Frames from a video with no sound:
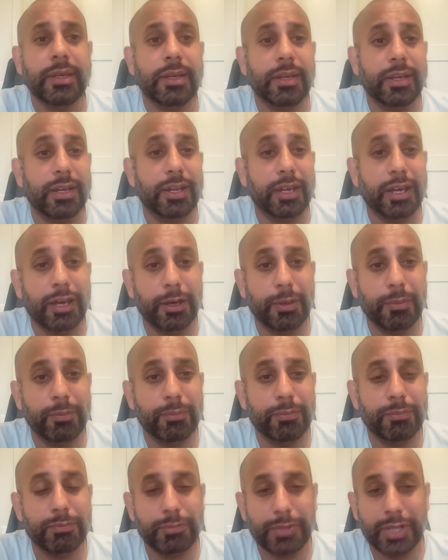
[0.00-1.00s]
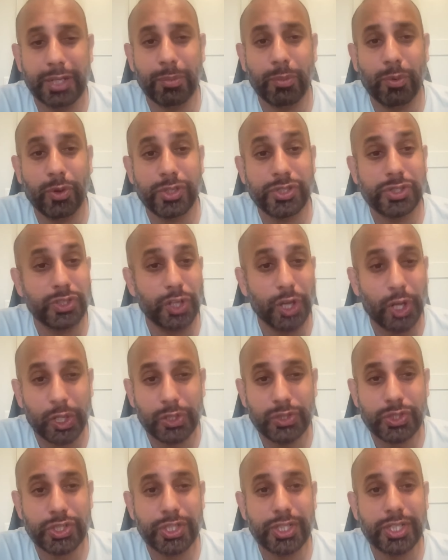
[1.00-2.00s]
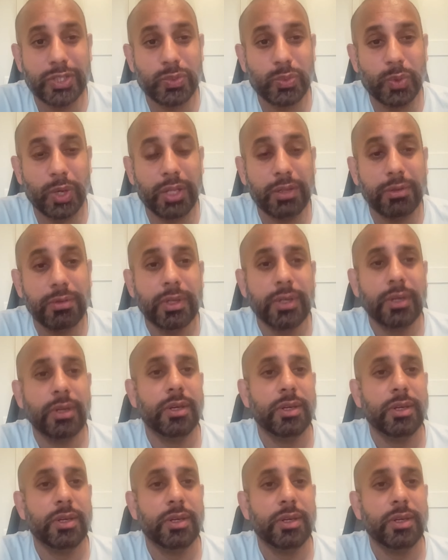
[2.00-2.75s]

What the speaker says: and many more, Synology as well.